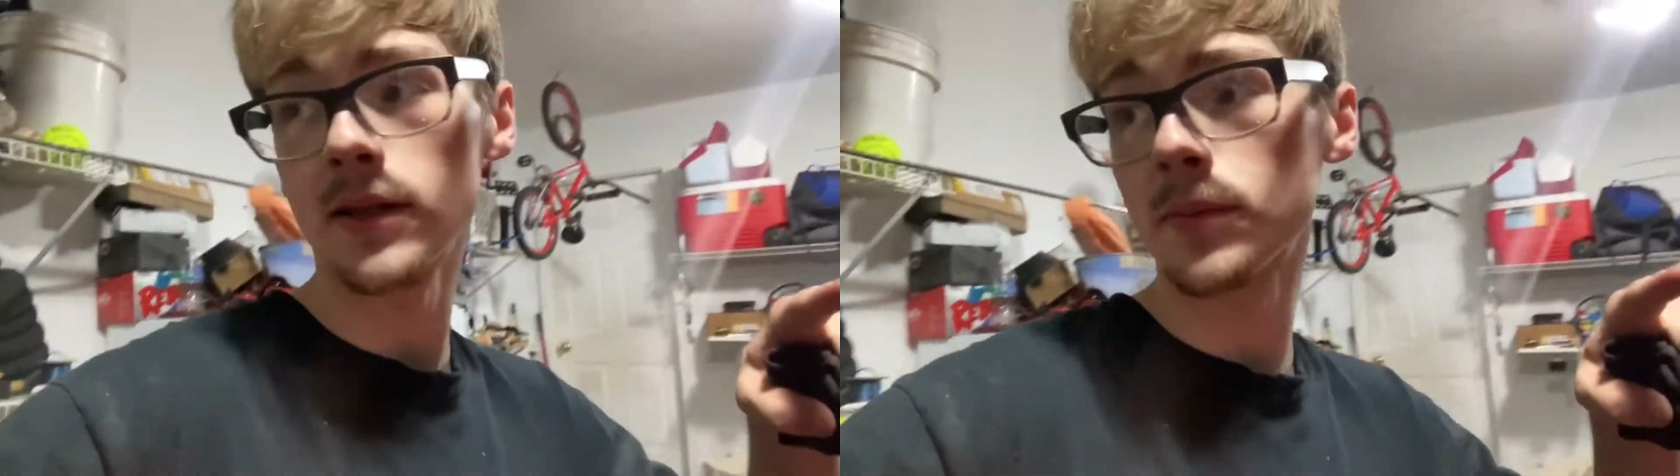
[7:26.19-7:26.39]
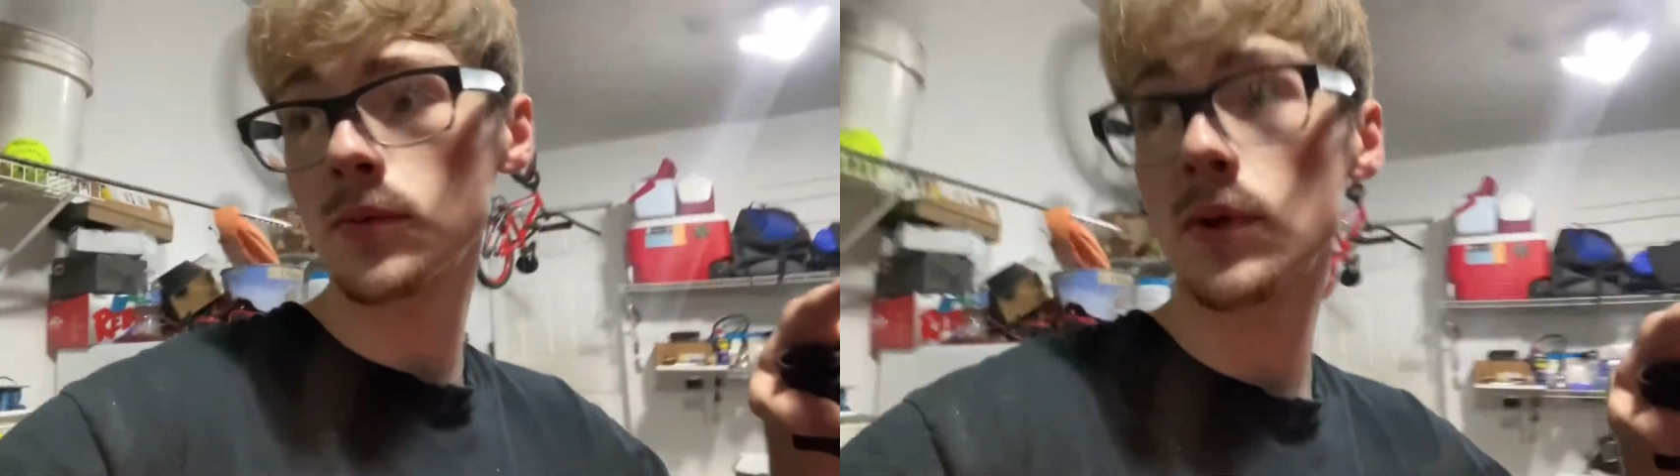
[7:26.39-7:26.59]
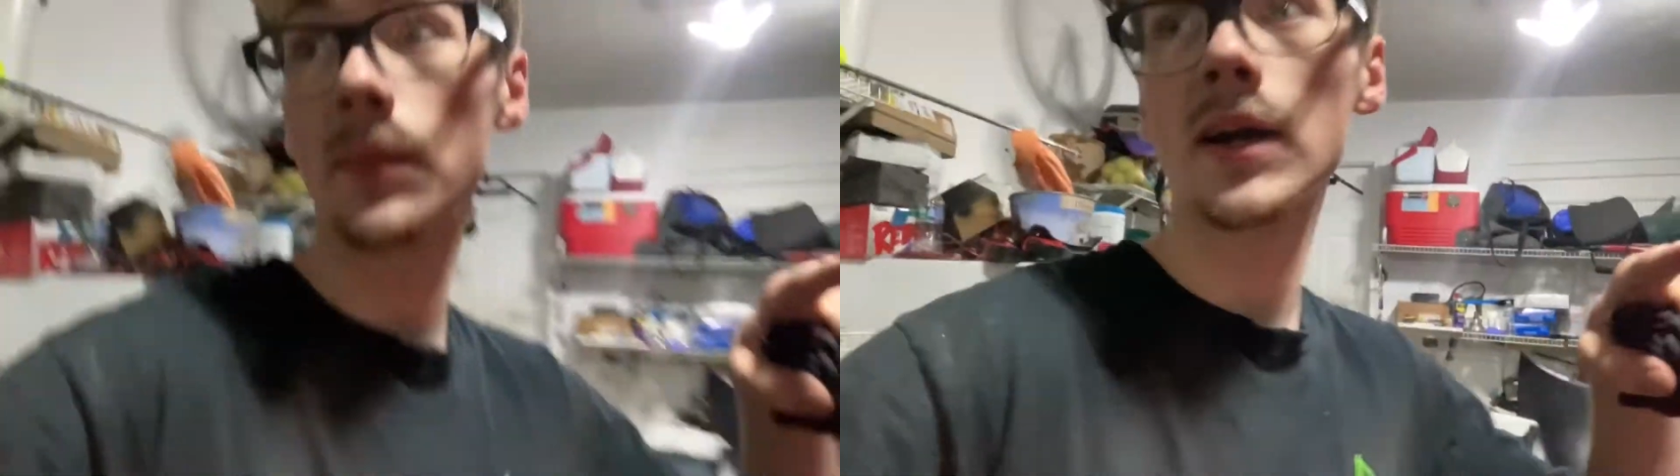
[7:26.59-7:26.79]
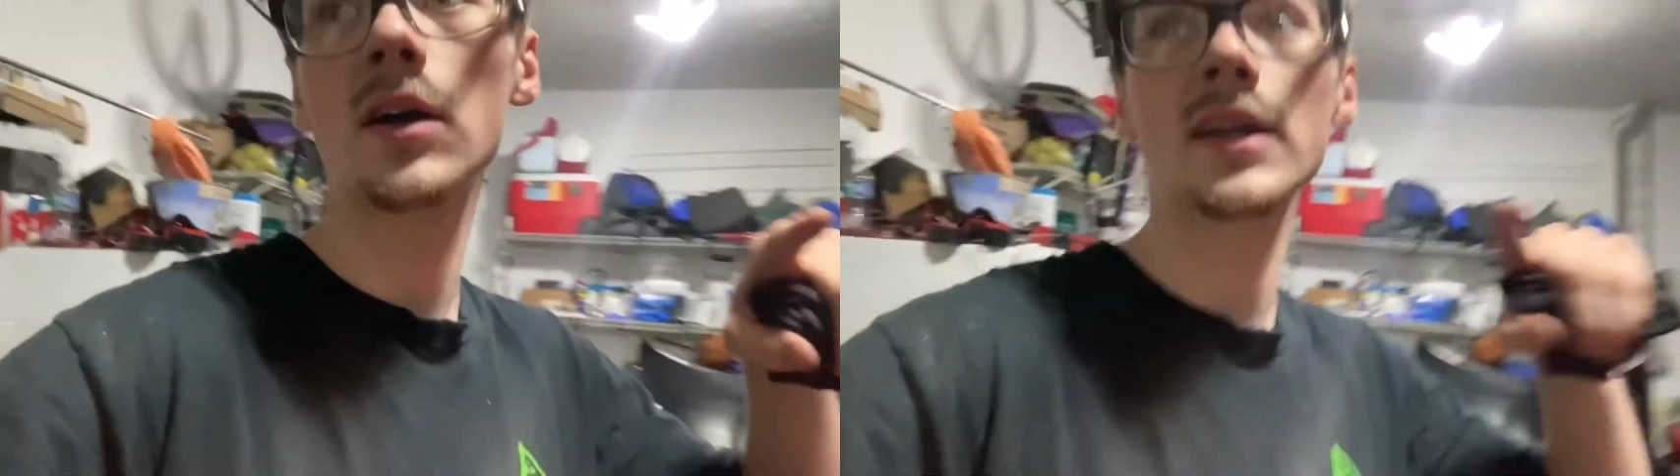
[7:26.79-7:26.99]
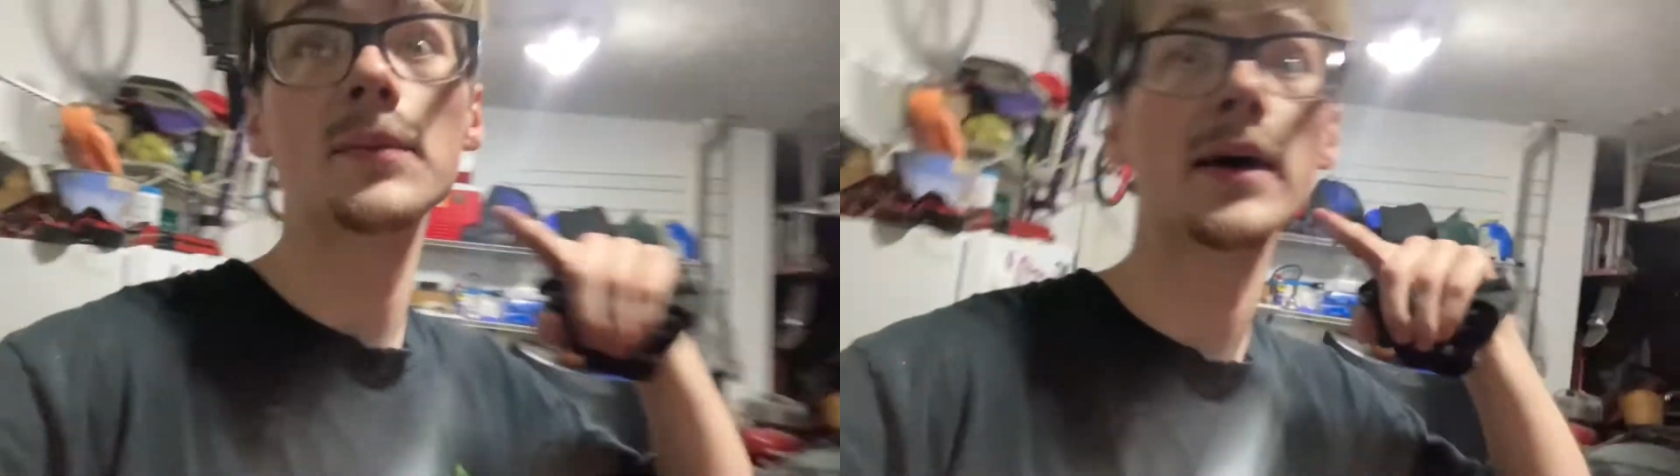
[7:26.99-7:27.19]
put the wheel back
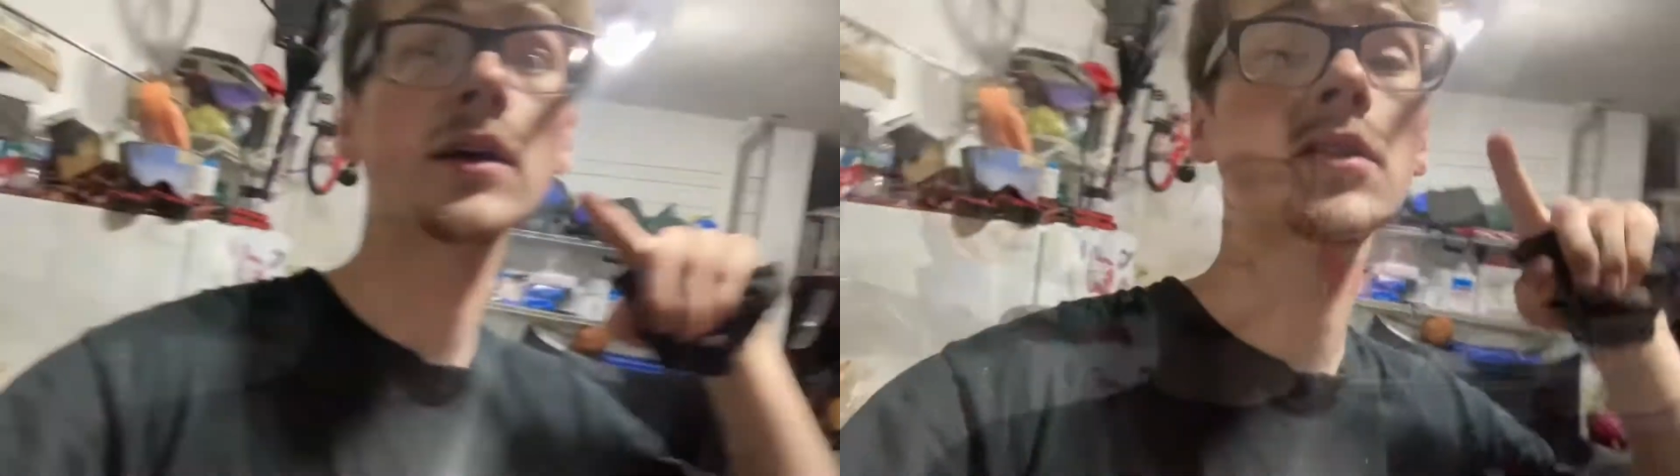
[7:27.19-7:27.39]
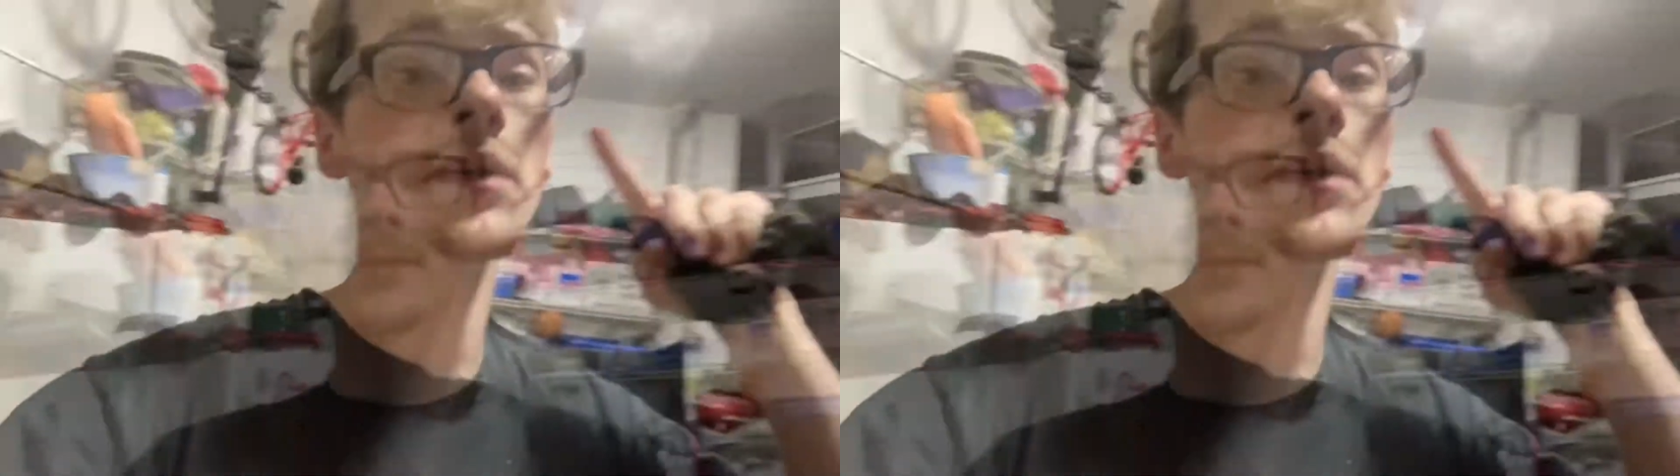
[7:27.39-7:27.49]
on and back on the